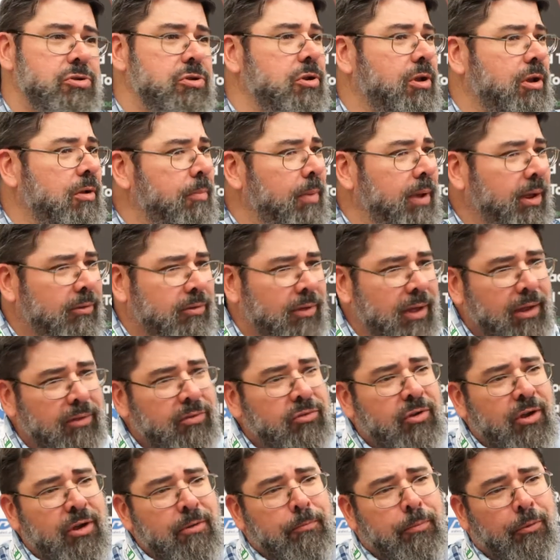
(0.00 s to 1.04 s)
You can make that
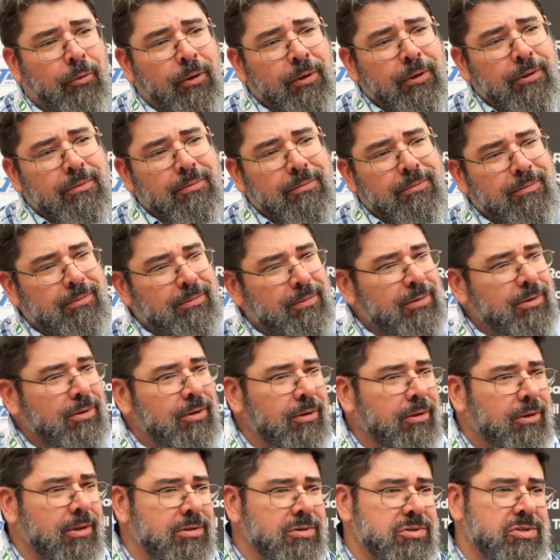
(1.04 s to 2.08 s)
template,
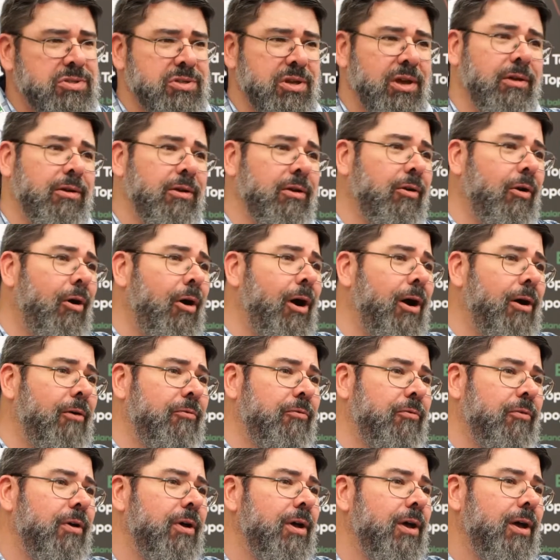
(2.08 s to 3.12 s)
you can set it
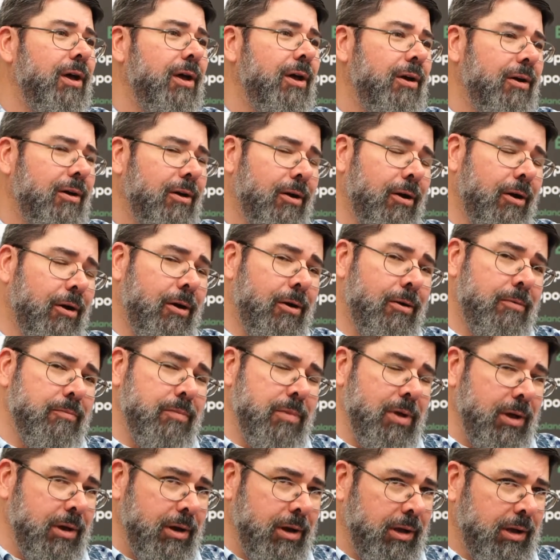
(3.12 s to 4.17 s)
off,
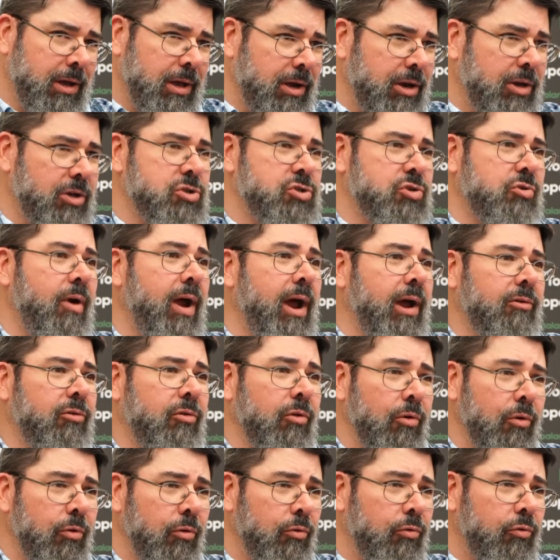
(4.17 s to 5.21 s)
and it can extract
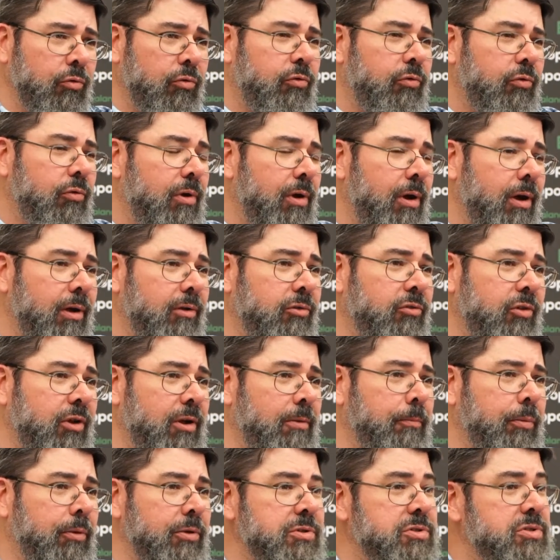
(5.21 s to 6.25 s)
those
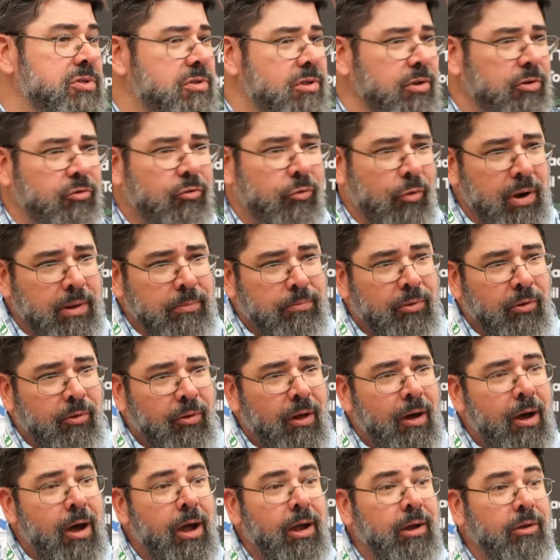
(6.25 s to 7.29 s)
templates, then drape the
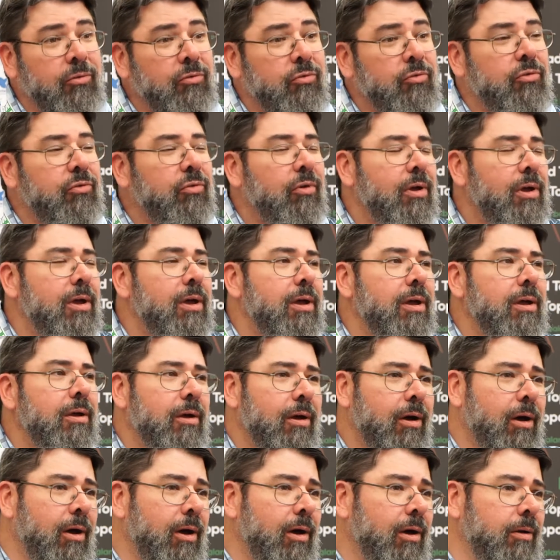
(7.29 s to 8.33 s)
lines.
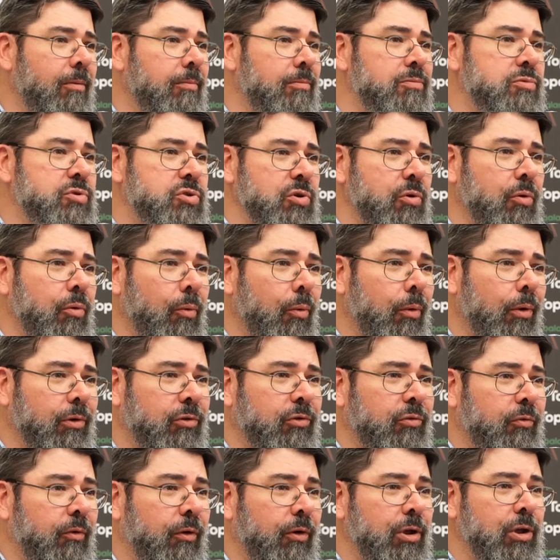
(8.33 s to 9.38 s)
So it
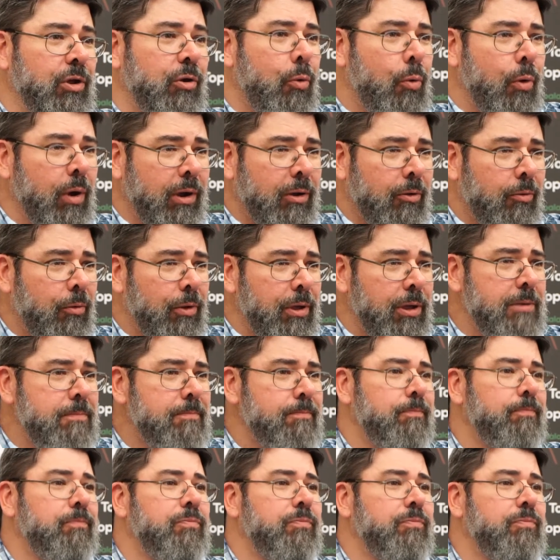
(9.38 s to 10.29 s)
works very quickly.